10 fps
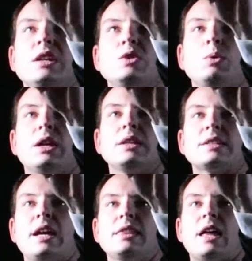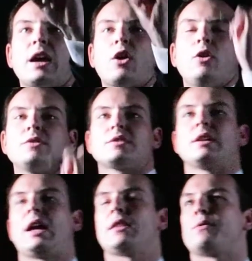is we can take that constant
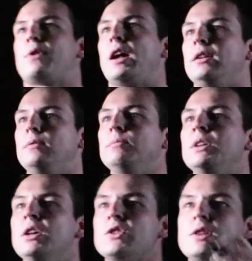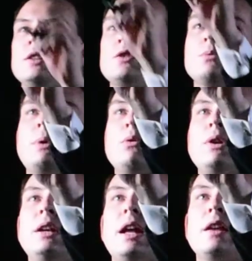out the front. So this could be
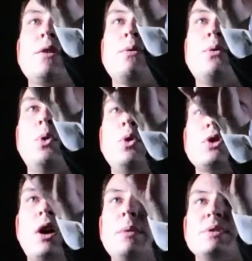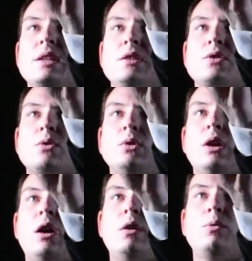written as 4 times the integral
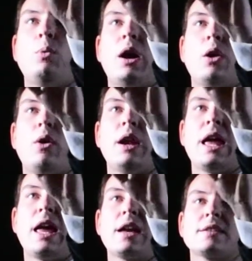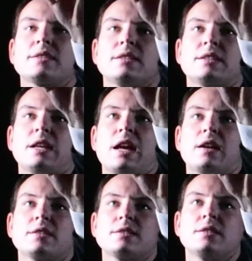of 1 on x
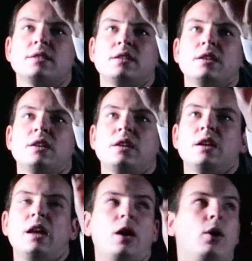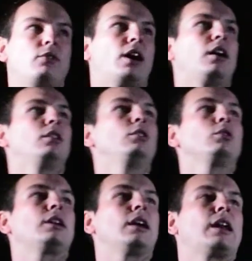dx. However,
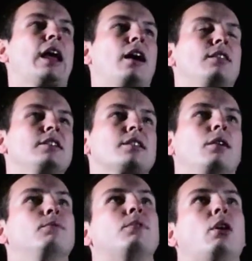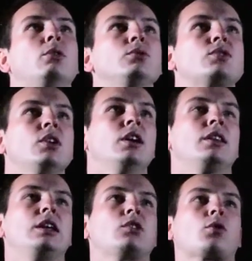looking at how this unfolds,
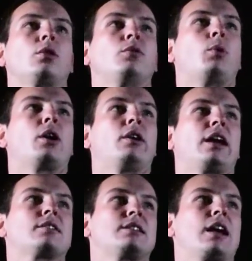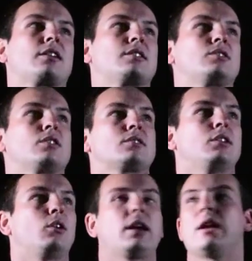the integral of 1 on x dx is just
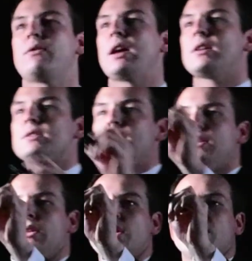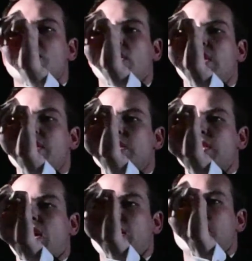log e of x. So this is going to